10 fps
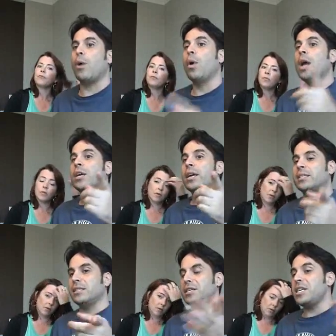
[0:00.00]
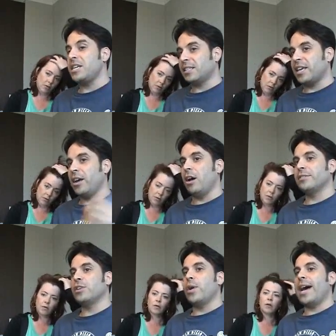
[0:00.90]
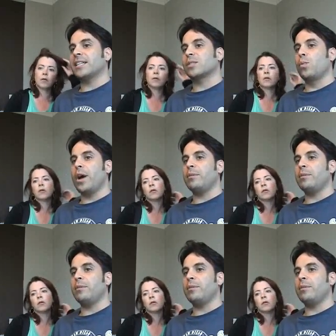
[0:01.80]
Now, Cindy ESK also asks,